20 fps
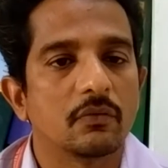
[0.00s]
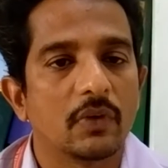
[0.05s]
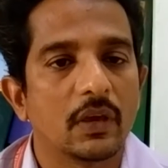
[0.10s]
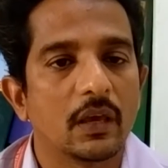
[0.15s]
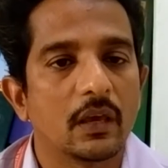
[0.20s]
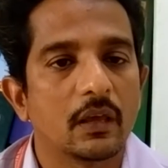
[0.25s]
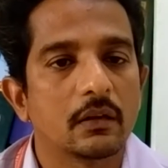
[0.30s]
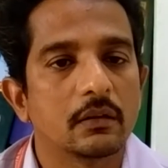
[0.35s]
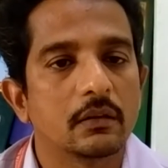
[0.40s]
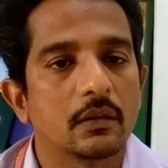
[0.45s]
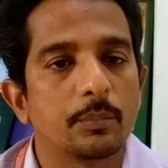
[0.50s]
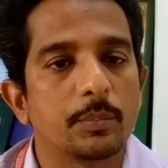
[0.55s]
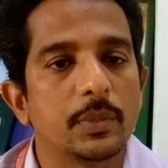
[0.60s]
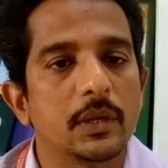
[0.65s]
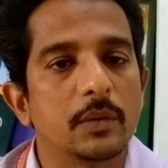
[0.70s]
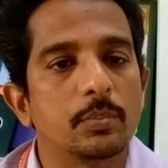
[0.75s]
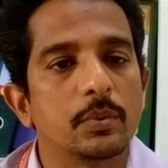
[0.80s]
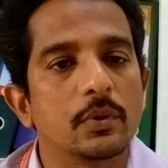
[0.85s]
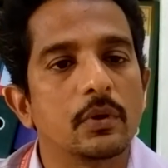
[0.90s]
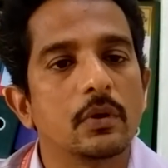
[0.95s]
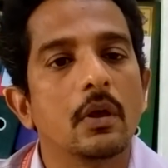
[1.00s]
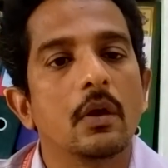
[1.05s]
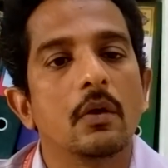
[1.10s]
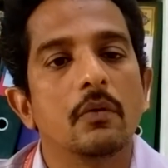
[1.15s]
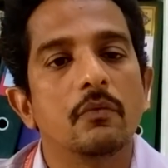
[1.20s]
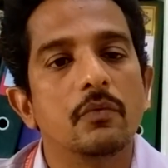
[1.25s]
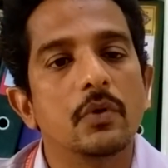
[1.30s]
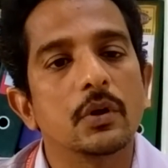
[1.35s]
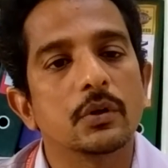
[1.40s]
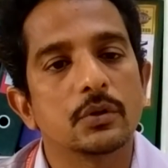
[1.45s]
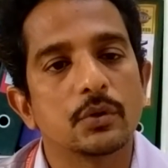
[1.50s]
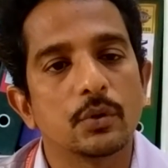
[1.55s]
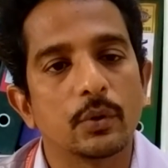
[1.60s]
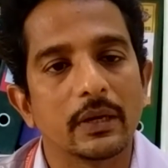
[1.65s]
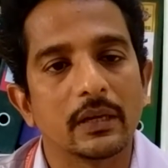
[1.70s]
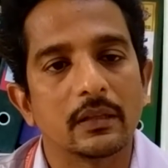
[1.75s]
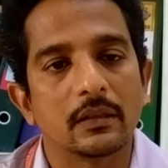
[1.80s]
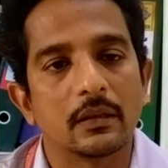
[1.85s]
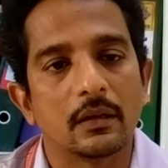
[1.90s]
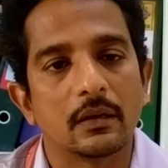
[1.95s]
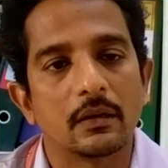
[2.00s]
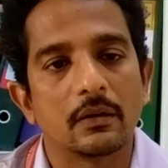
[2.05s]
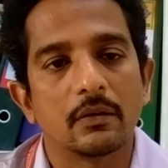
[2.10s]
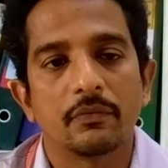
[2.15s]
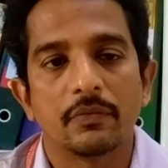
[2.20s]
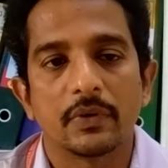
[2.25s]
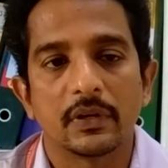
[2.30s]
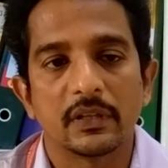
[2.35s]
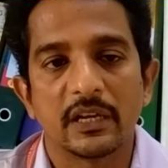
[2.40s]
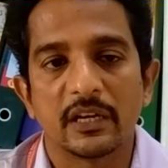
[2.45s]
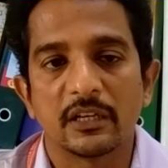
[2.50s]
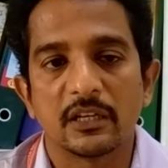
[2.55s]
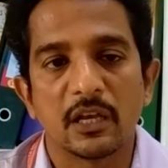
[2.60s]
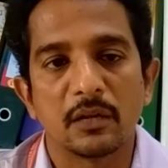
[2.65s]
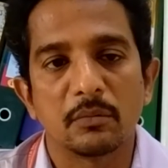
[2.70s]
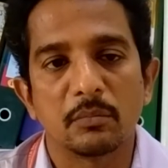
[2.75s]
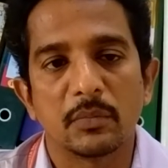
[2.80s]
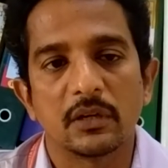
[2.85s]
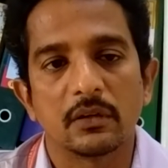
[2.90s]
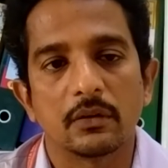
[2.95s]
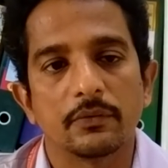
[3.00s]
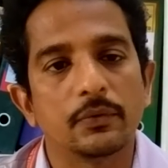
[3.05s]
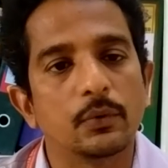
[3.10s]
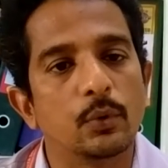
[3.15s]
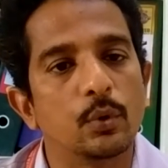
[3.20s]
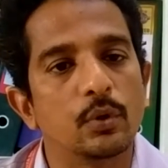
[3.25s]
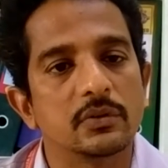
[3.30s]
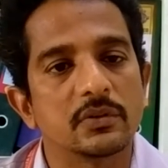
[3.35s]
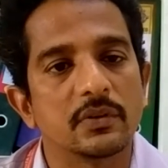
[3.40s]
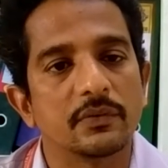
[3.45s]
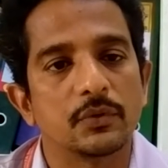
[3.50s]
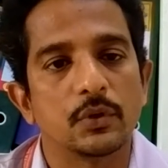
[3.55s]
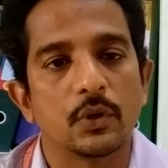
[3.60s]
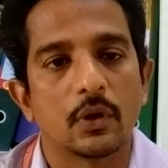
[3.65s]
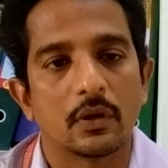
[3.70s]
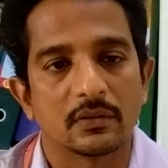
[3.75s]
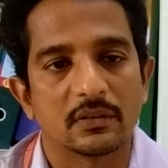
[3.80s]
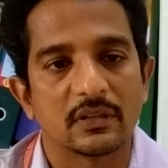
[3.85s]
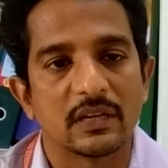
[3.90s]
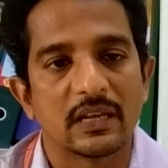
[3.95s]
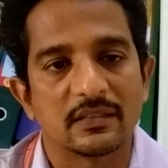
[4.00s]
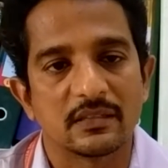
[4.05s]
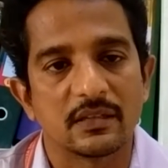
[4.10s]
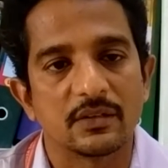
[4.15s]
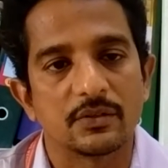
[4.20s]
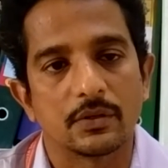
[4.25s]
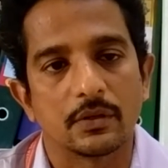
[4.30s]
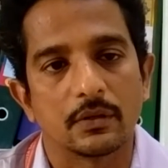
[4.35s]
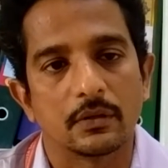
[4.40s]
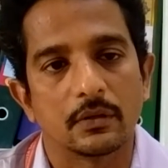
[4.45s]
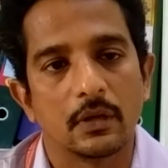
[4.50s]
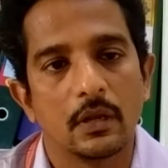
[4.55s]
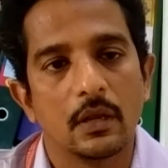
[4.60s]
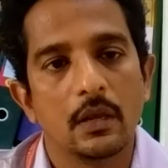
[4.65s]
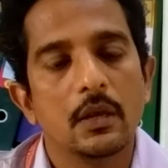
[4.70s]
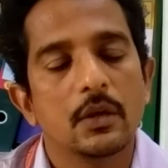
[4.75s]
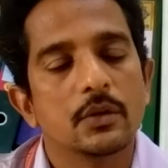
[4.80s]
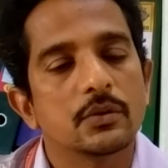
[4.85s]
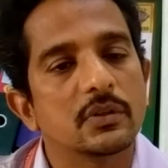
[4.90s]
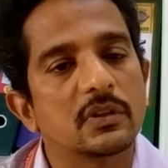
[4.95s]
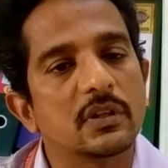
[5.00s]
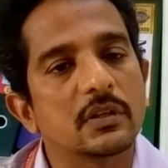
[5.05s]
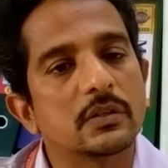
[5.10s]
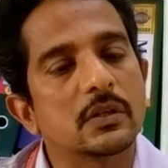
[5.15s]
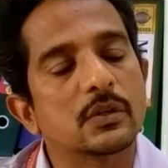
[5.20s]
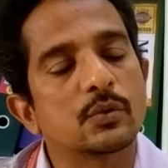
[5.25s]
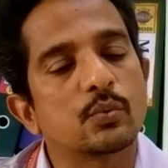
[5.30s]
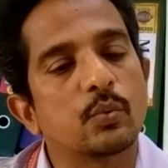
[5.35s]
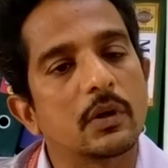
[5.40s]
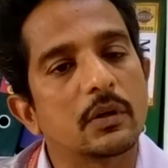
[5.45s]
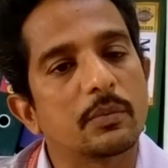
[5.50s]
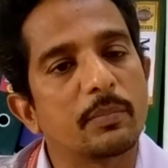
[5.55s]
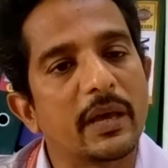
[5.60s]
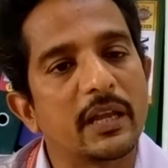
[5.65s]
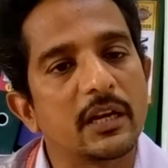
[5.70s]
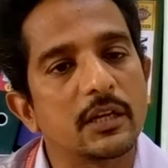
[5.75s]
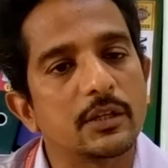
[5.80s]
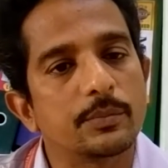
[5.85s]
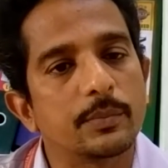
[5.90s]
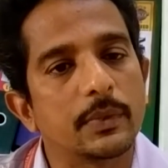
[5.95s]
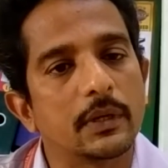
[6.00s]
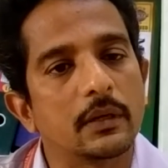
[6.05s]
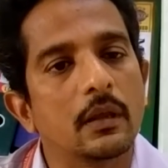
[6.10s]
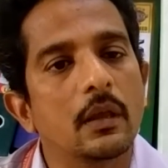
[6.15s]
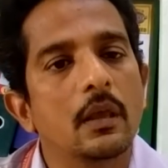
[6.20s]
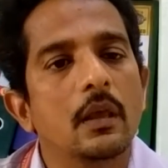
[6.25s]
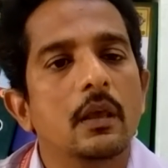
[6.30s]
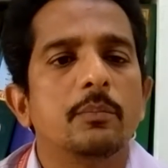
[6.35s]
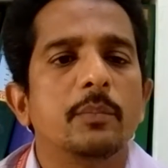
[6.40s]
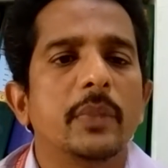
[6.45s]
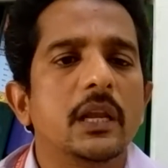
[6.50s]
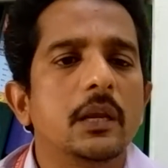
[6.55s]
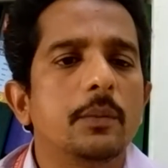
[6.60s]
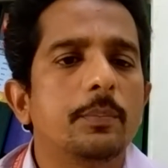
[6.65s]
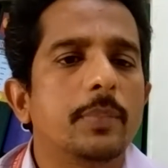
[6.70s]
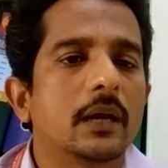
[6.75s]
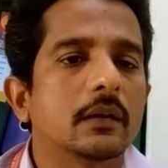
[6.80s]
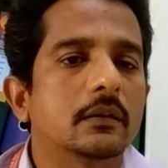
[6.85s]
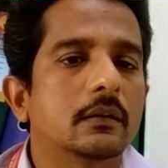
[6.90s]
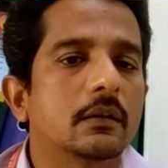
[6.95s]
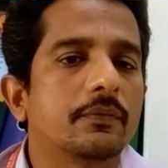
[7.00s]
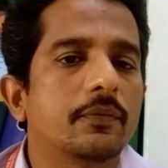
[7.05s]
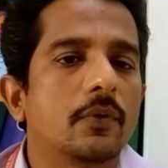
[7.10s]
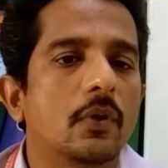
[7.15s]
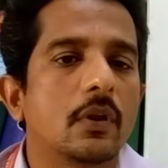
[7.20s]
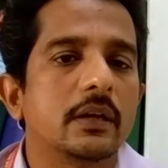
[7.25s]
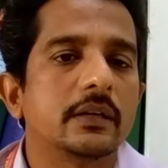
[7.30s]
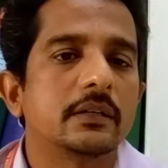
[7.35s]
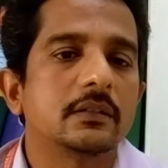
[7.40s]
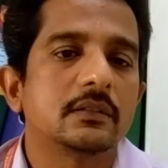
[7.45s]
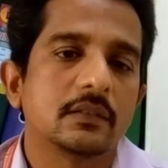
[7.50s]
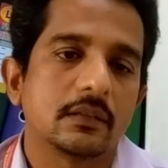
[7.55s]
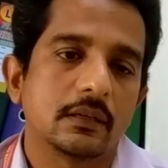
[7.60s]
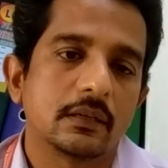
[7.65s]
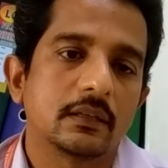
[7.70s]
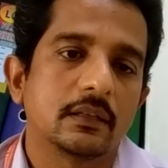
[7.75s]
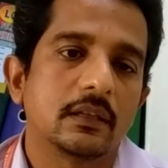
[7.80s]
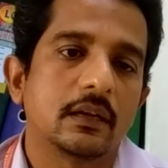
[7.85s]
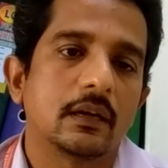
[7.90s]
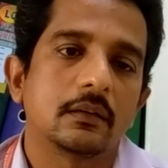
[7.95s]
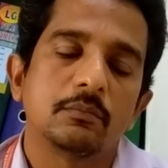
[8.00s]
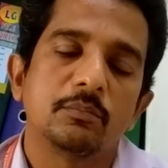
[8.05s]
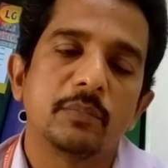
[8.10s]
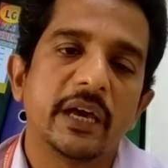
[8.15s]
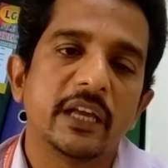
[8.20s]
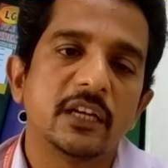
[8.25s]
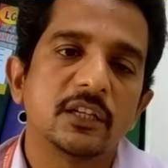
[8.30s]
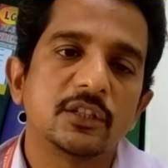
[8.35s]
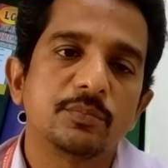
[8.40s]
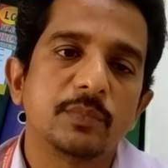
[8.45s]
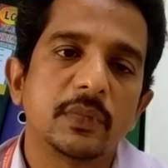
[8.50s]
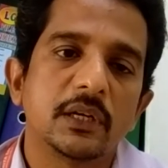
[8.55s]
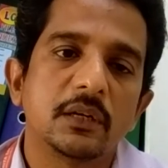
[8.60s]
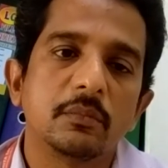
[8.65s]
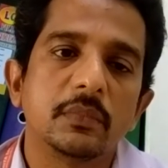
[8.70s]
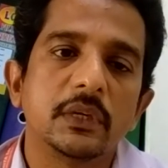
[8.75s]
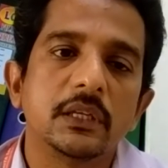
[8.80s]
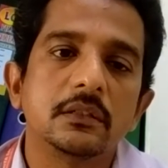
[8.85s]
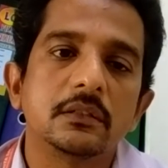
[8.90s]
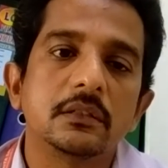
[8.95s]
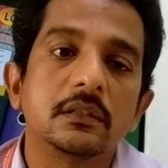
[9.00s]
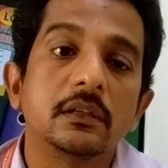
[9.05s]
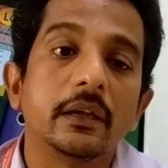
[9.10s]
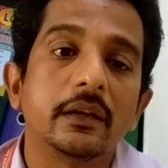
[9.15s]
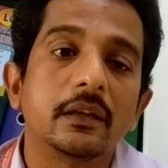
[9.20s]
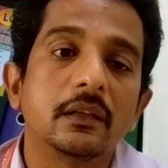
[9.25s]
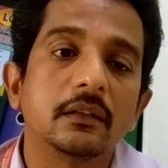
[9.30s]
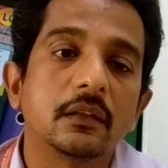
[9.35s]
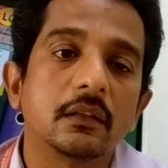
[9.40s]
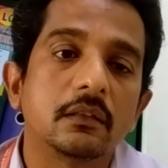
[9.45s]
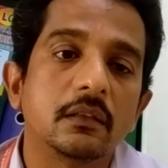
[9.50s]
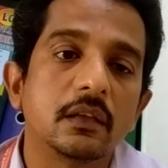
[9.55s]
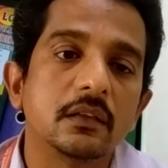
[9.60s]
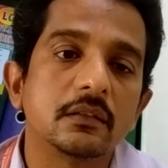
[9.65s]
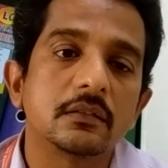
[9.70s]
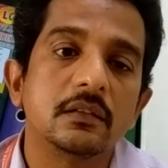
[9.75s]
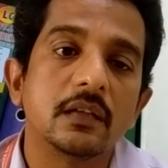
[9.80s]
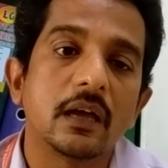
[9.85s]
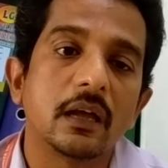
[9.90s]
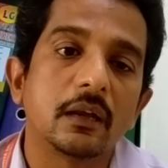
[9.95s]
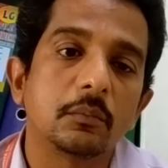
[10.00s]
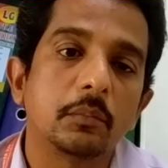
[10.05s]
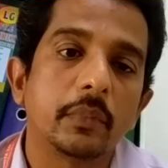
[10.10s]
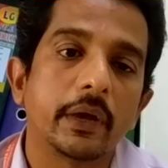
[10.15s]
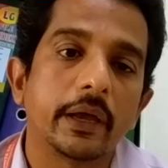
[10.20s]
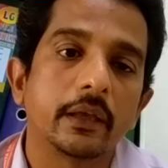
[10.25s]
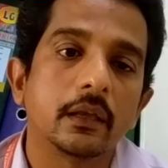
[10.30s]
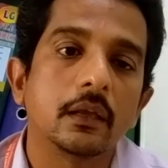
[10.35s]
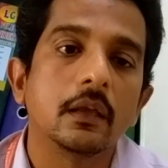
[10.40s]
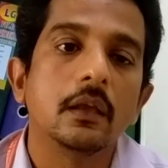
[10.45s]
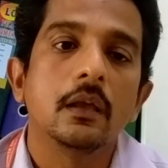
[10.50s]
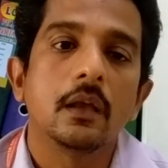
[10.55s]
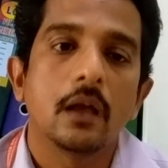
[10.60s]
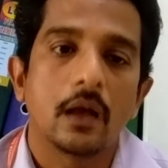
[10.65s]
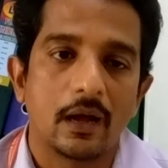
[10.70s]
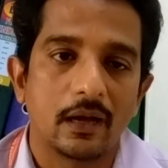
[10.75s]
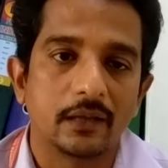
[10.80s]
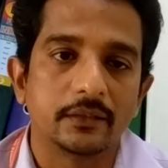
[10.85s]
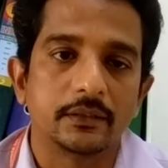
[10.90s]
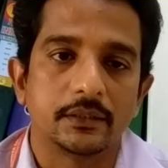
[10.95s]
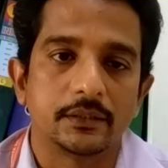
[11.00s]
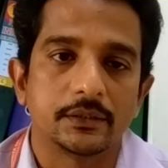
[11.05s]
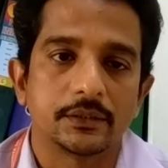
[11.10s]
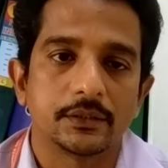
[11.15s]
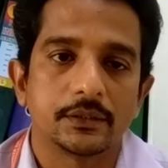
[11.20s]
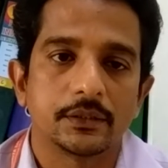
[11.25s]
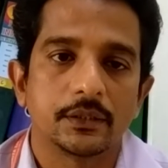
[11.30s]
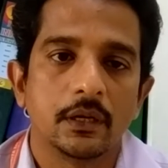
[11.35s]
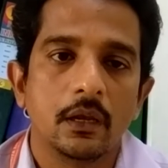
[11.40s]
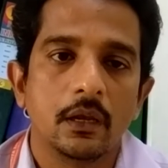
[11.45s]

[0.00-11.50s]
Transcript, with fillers: where the people work together for the attainment of goals of the organization. So this is what management. Mary Parker Follett said that management means getting the things done by others